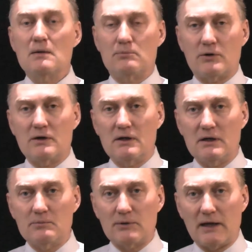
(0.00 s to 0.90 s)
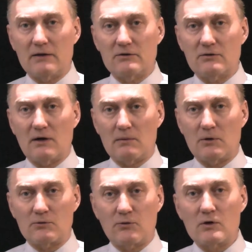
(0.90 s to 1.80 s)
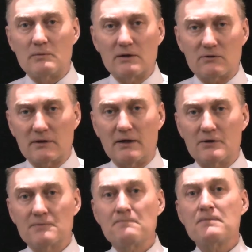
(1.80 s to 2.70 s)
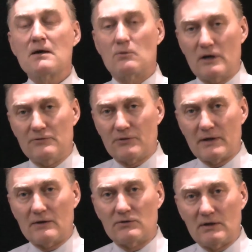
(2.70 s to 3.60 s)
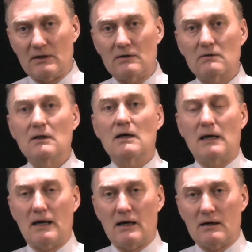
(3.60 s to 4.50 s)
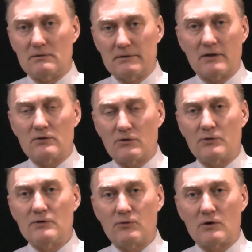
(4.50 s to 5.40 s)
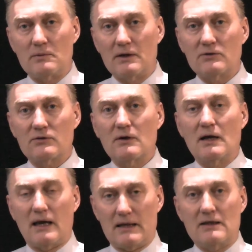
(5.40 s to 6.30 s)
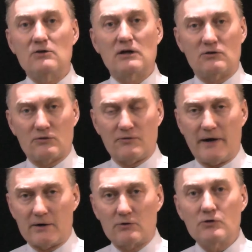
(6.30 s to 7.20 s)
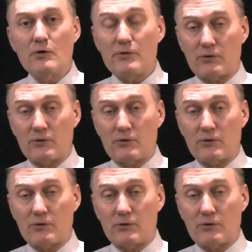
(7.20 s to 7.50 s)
put in an implant about 4 months later, wait for that to heal, another 3-4 months, and then you get your final tooth.